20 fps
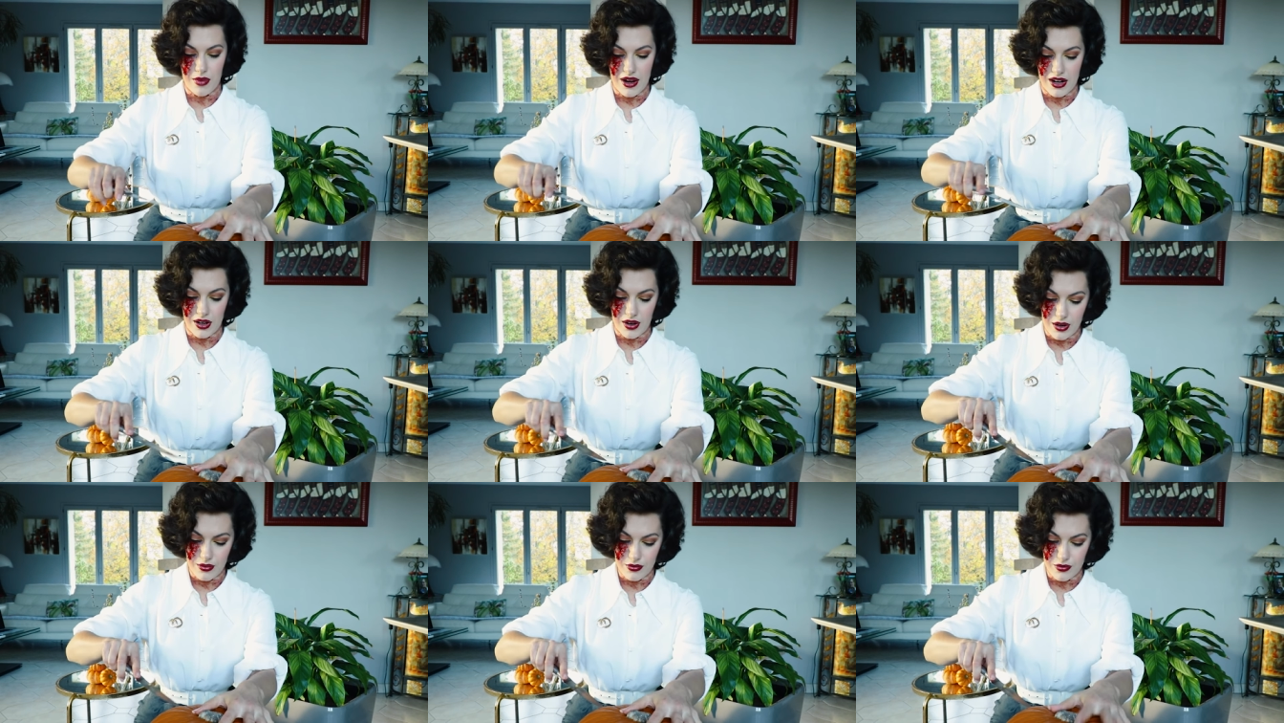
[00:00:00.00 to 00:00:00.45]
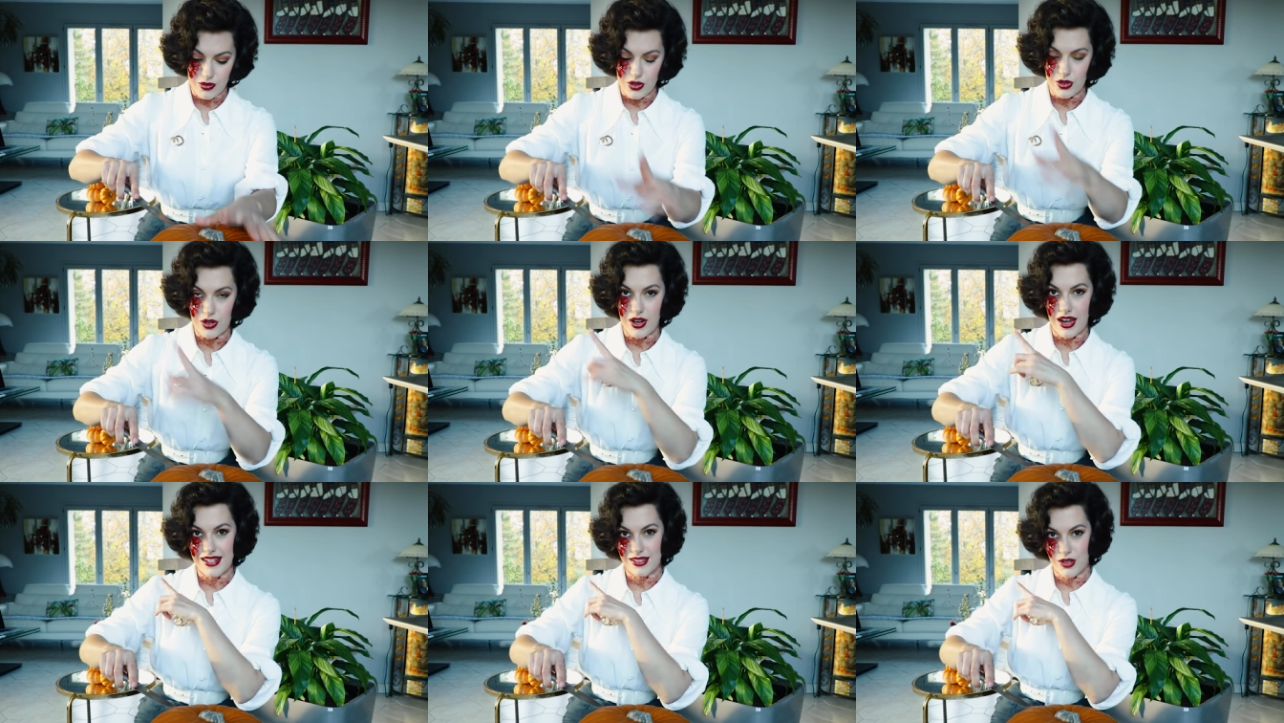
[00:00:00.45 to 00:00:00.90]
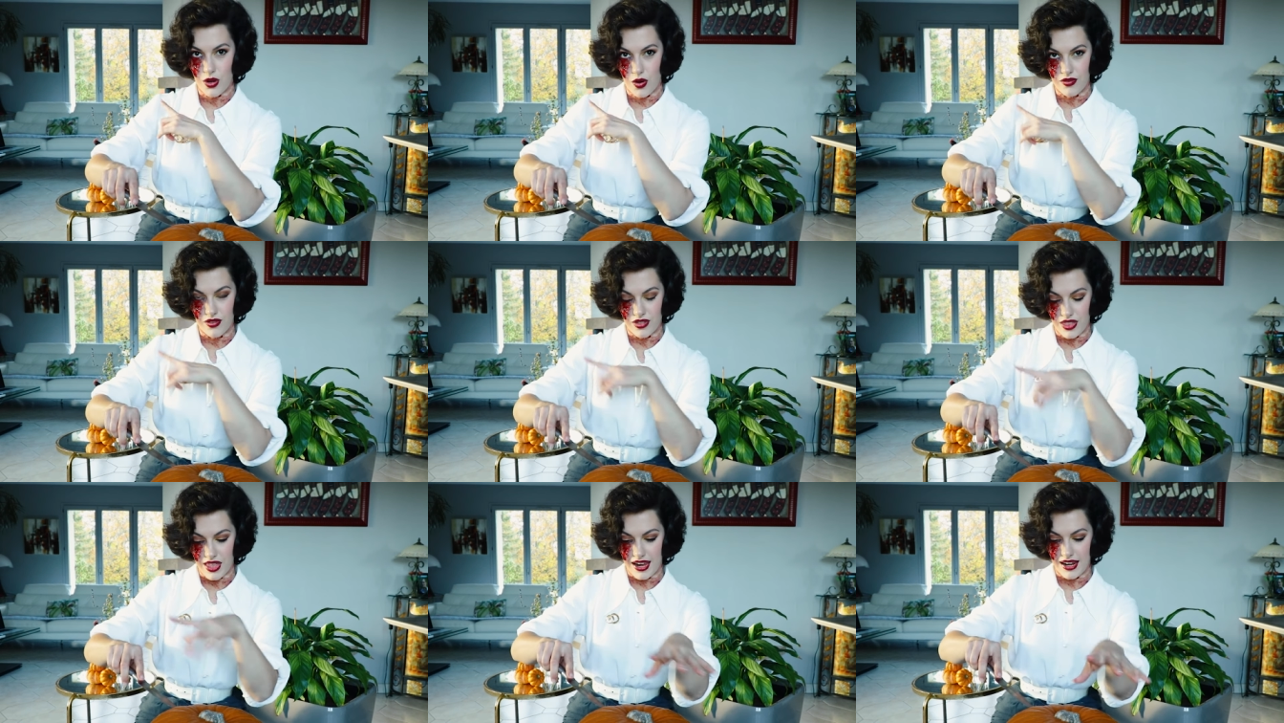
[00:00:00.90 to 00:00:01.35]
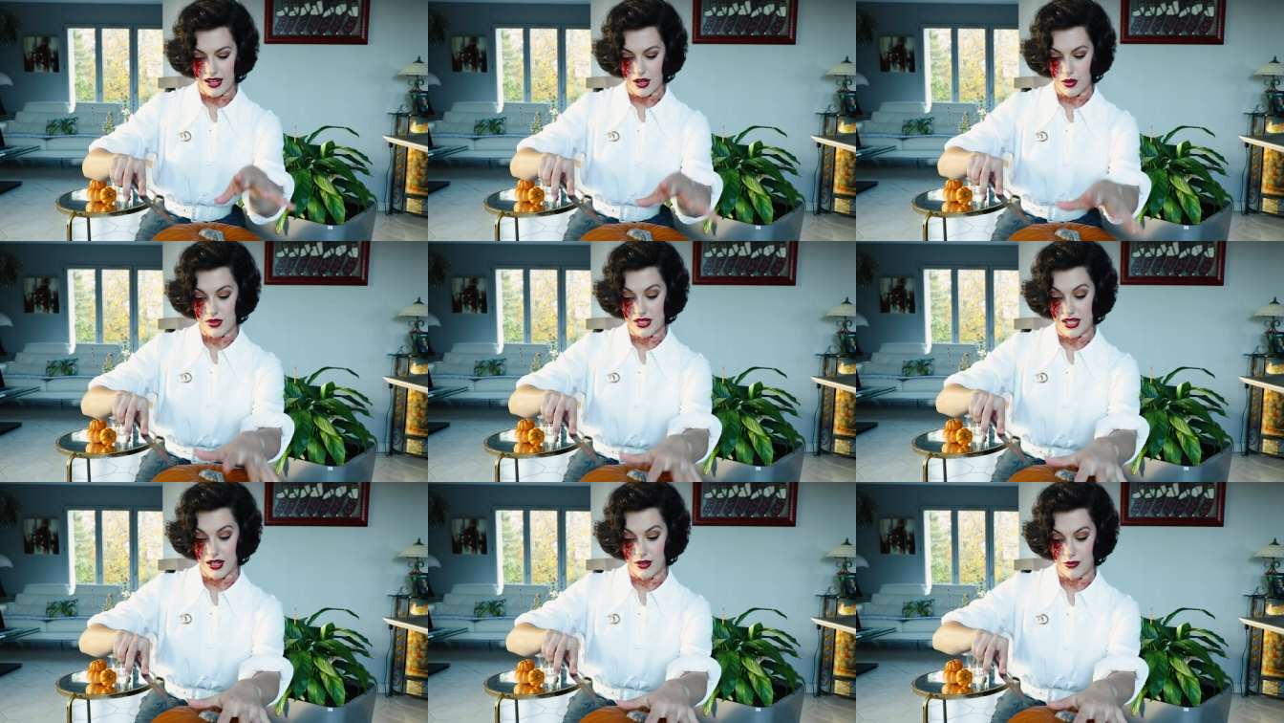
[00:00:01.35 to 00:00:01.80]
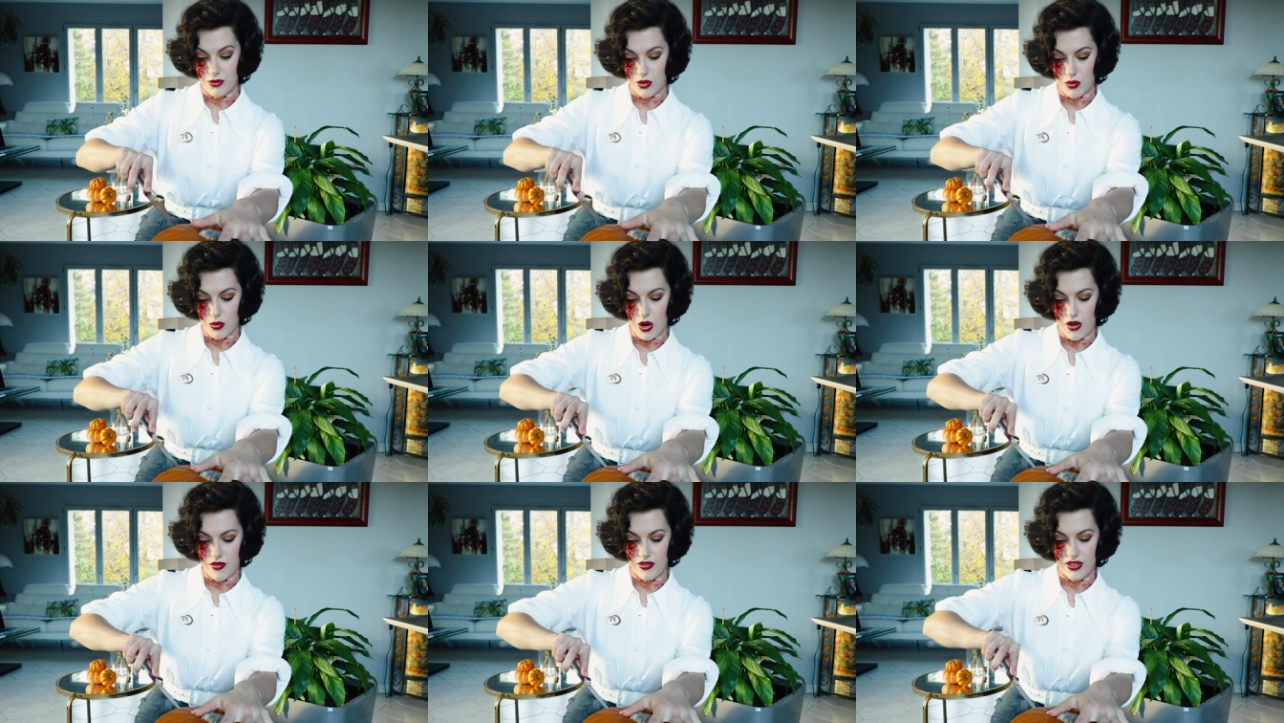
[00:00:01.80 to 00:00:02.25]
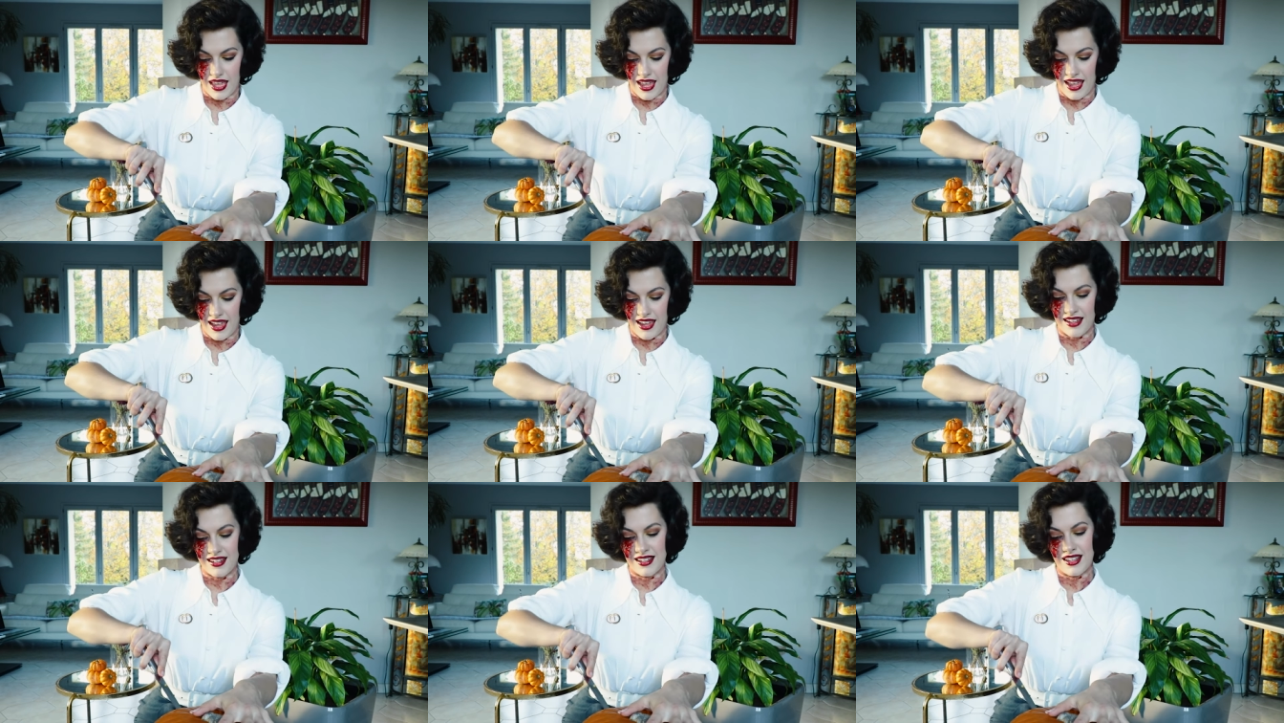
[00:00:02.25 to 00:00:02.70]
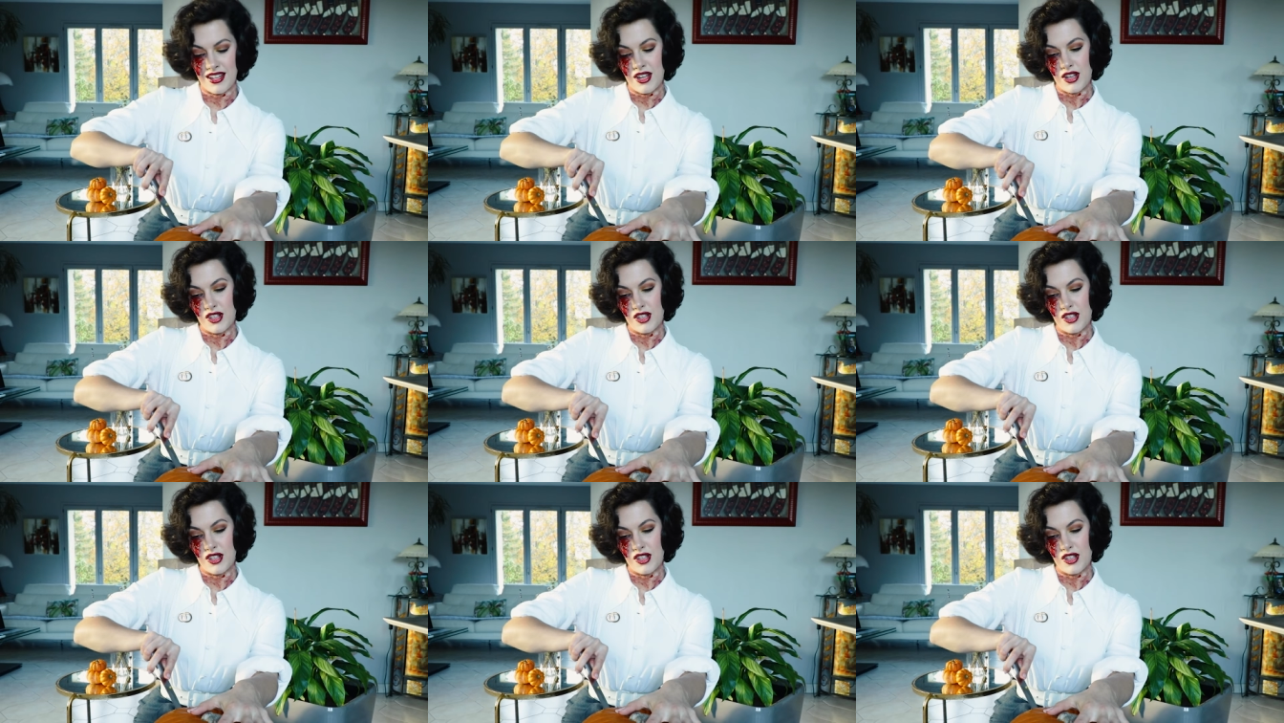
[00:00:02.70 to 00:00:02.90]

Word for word: background for you guys over there, and I was going to film over there,